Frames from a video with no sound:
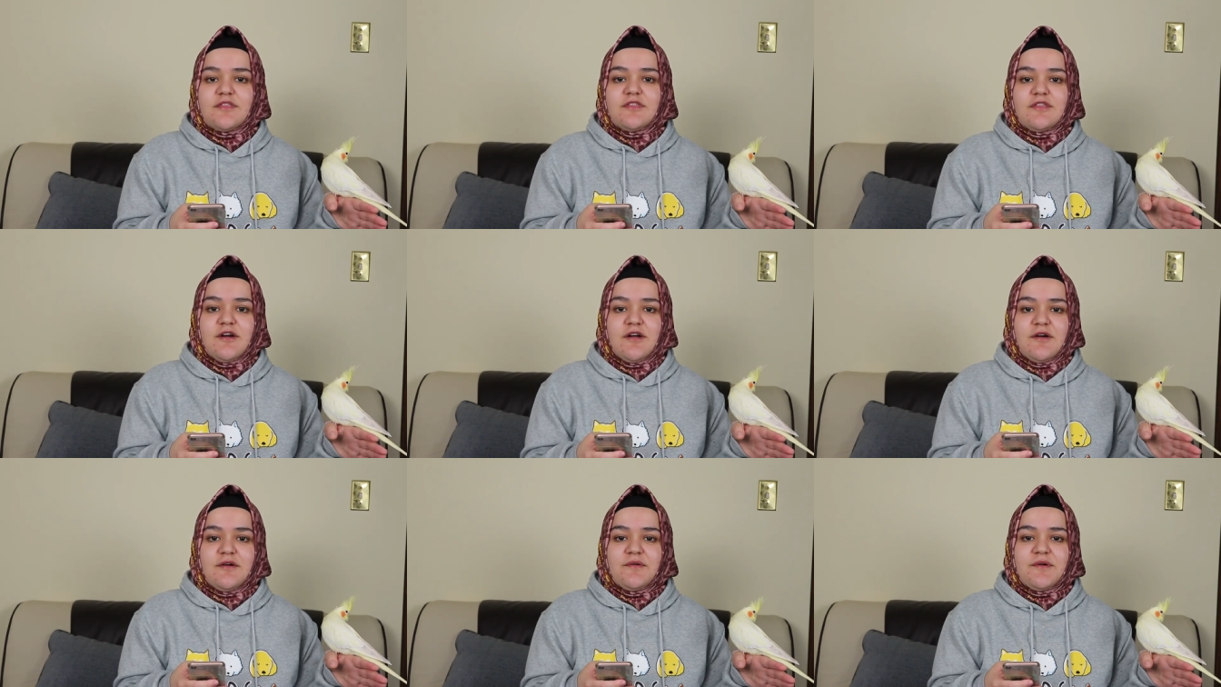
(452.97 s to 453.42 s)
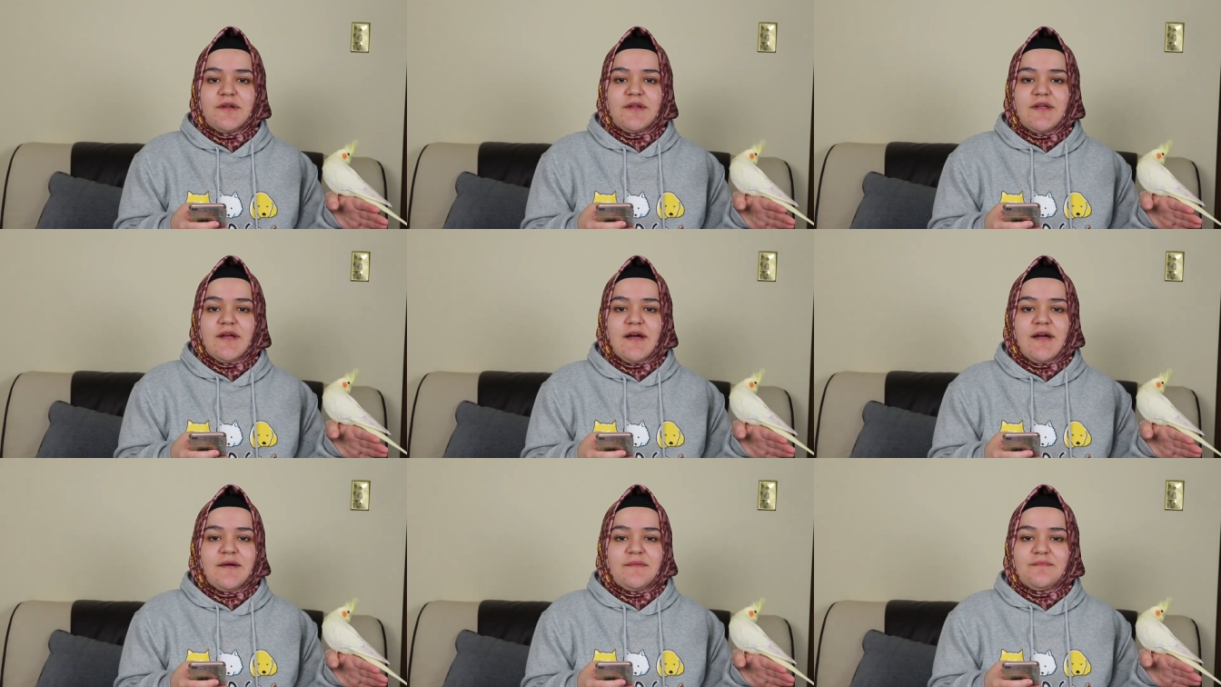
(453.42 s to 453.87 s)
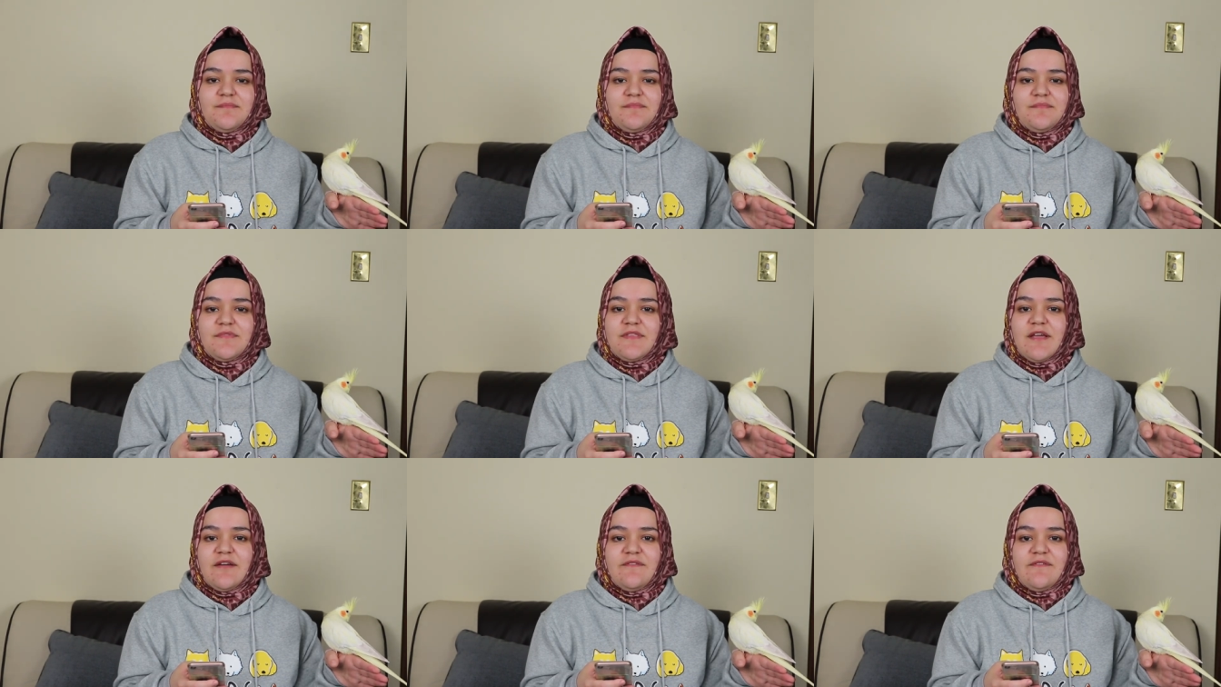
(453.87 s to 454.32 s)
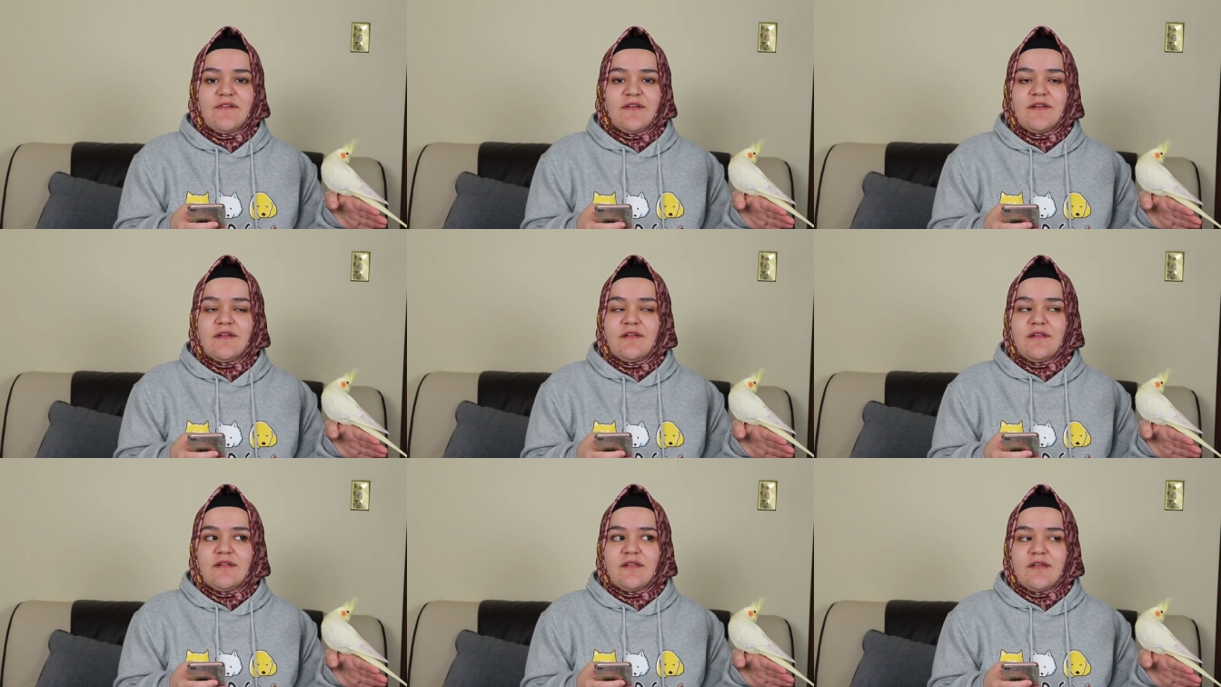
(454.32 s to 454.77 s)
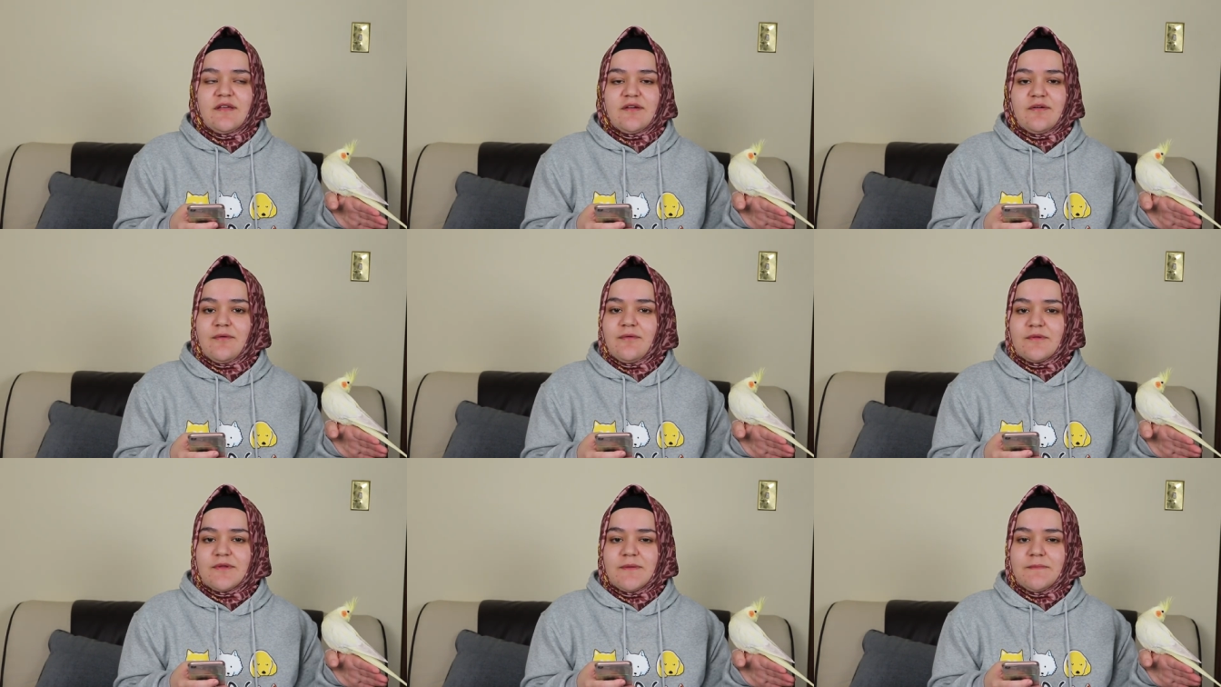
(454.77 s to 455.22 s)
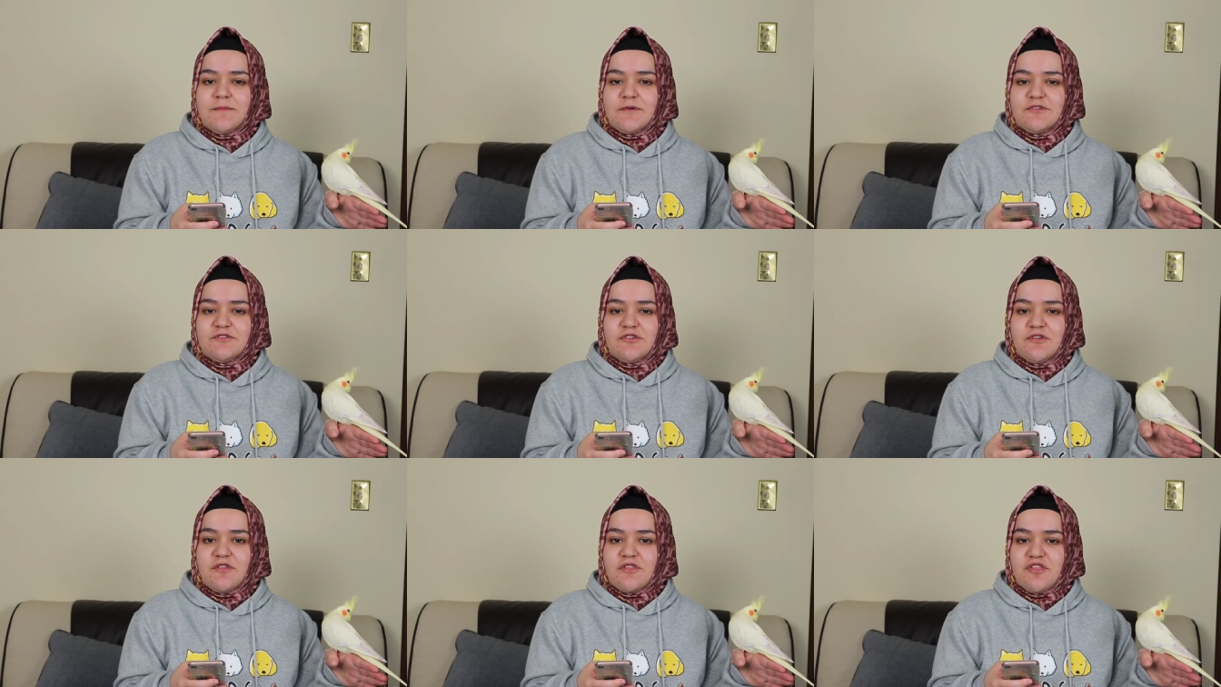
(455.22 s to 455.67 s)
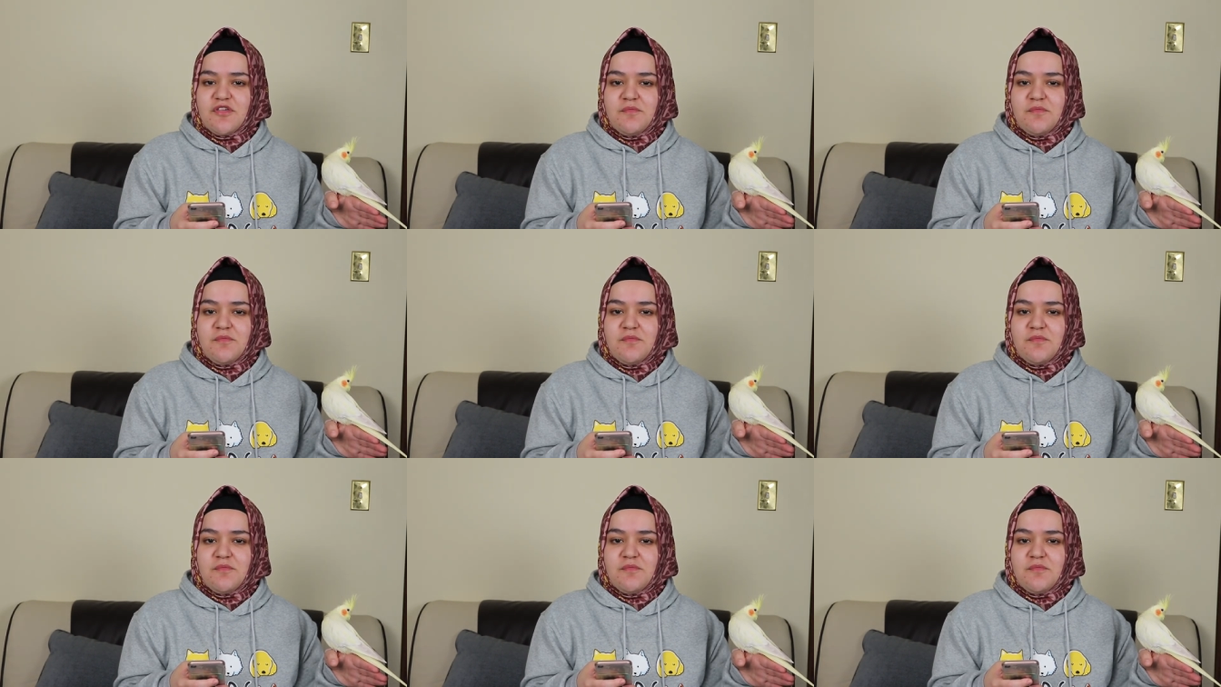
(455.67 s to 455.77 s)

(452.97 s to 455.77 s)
sorry. I'm definitely going to butcher